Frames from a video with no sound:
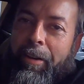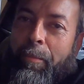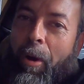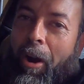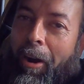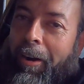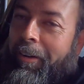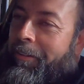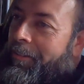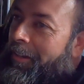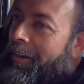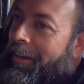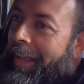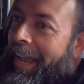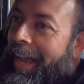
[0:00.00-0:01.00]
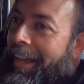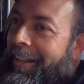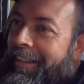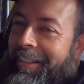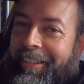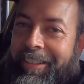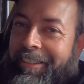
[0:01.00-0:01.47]
tomorrow. So yeah,
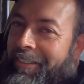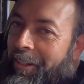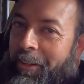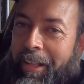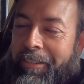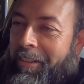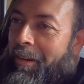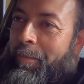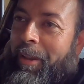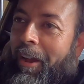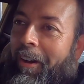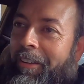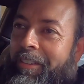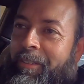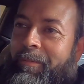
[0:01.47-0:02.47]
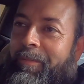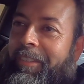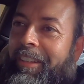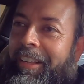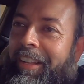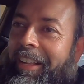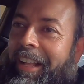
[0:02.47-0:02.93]
dude, that's gonna be awesome.
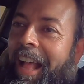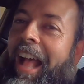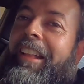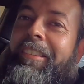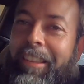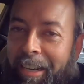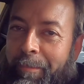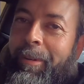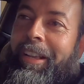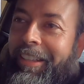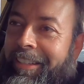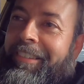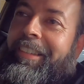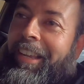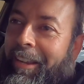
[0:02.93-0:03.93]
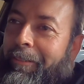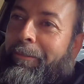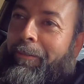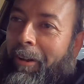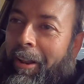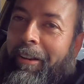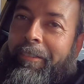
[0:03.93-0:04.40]
That's gonna be a sick,
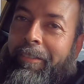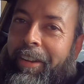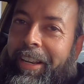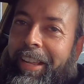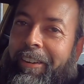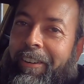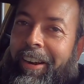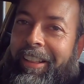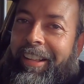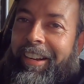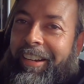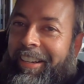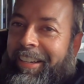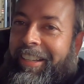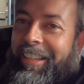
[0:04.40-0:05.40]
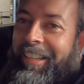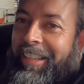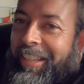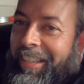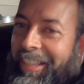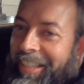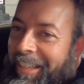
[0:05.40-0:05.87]
fun video right there. By the way, I
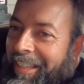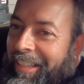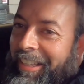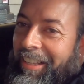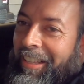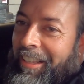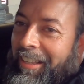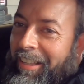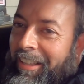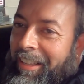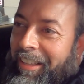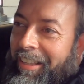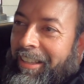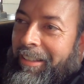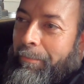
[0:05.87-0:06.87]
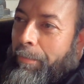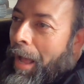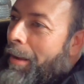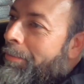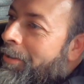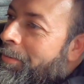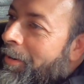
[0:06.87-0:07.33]
named this one Papa Smurf, and
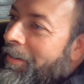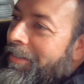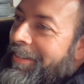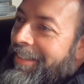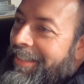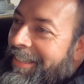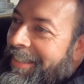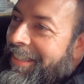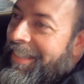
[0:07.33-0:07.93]
now it's fitting.